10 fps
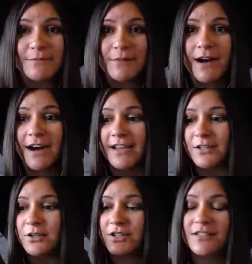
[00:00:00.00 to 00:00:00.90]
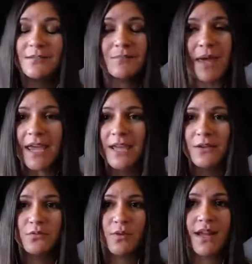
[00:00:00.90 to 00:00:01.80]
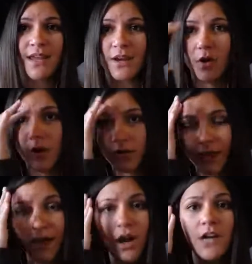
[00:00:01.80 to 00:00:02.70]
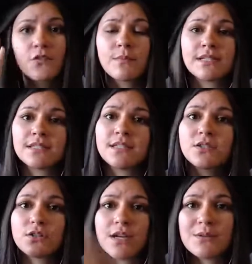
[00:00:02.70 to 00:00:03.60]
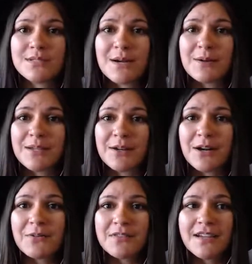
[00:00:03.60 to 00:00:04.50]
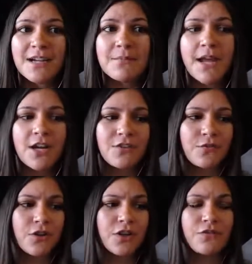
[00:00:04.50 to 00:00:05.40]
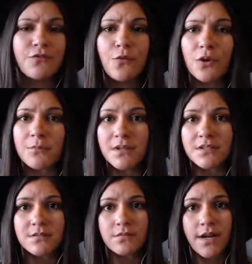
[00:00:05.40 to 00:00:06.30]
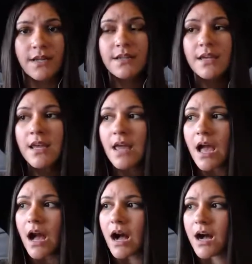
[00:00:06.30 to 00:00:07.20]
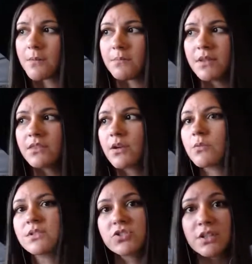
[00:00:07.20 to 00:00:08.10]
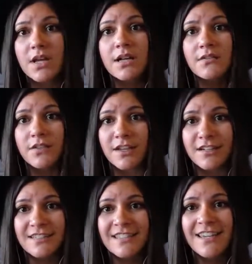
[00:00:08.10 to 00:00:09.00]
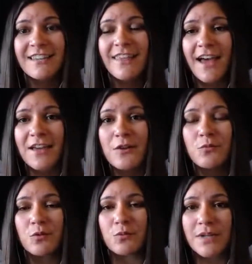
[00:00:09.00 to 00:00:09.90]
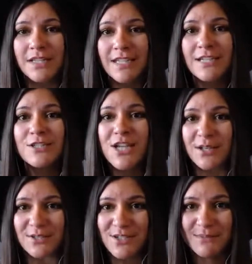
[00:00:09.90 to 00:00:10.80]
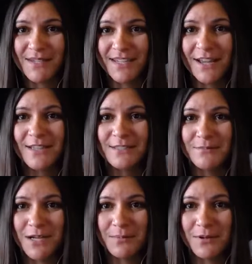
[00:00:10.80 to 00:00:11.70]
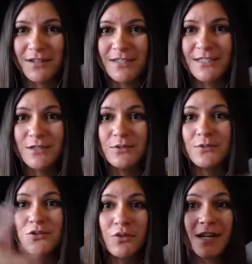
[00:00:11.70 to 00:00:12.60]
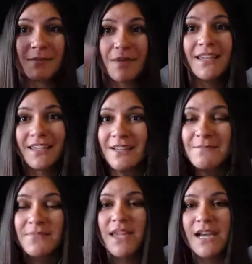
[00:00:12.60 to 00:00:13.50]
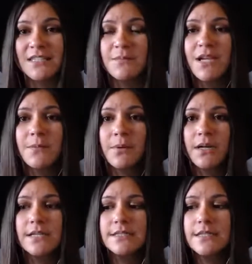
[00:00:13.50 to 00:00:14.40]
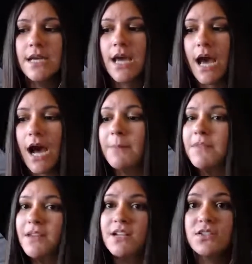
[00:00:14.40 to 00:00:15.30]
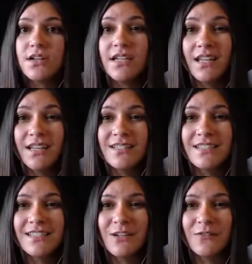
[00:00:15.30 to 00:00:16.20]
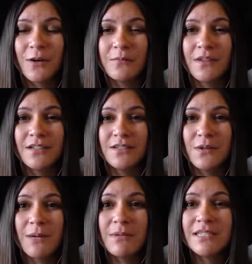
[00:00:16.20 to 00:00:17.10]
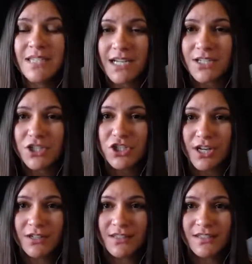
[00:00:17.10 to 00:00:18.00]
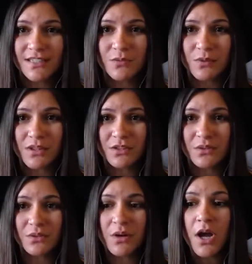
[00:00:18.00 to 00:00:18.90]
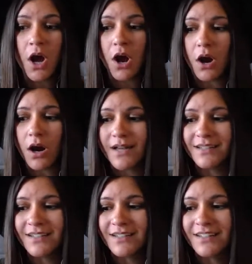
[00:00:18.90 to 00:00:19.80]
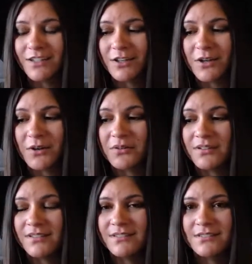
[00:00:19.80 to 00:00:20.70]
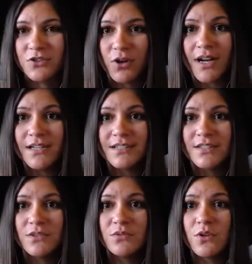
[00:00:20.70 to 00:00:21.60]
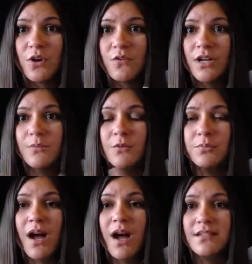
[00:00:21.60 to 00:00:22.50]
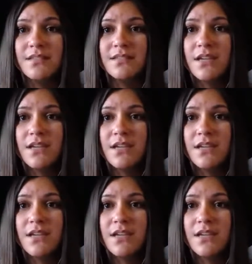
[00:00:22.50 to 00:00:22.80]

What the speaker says: I couldn't pay rent at all. Thank God for my sister that was out here. I don't think I paid her for a good 4 months of rent. There was just a lot of things that were really challenging me as a makeup artist to try to make it as a makeup artist. And then I started getting into these self-help things. So I'm excited to share this with you on, trying to overcome your blocks.